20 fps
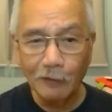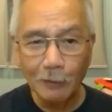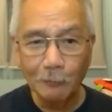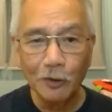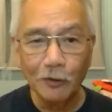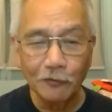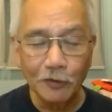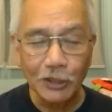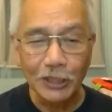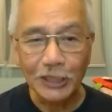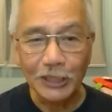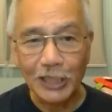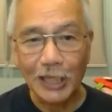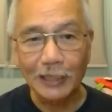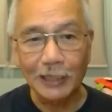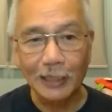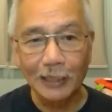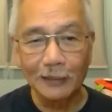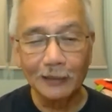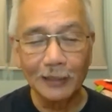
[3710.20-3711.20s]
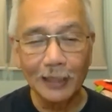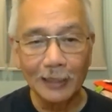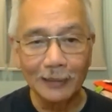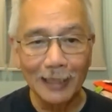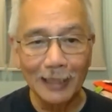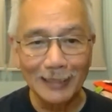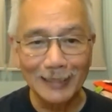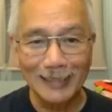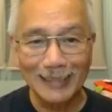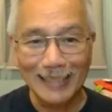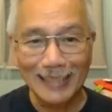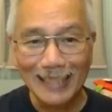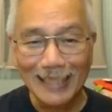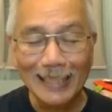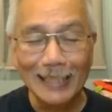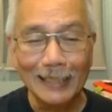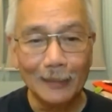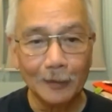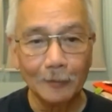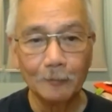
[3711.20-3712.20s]
Then we move to the second, and
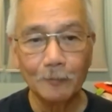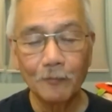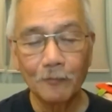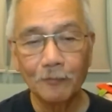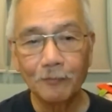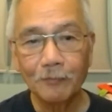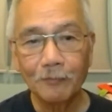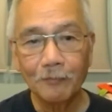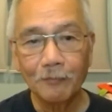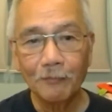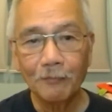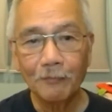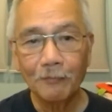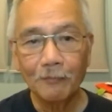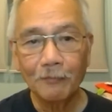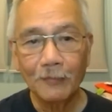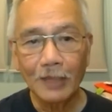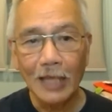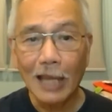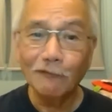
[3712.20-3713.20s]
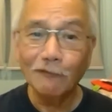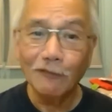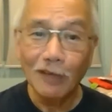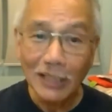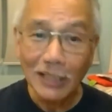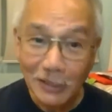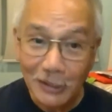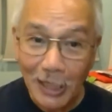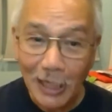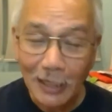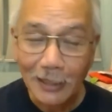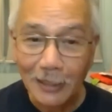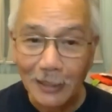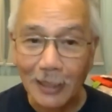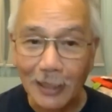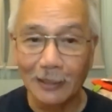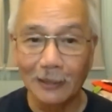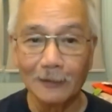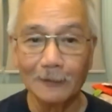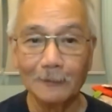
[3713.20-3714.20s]
that's E.
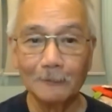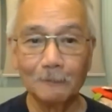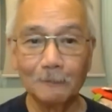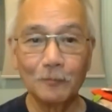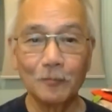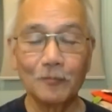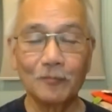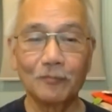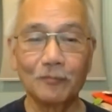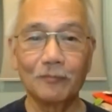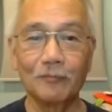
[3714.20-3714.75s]
Evangelical.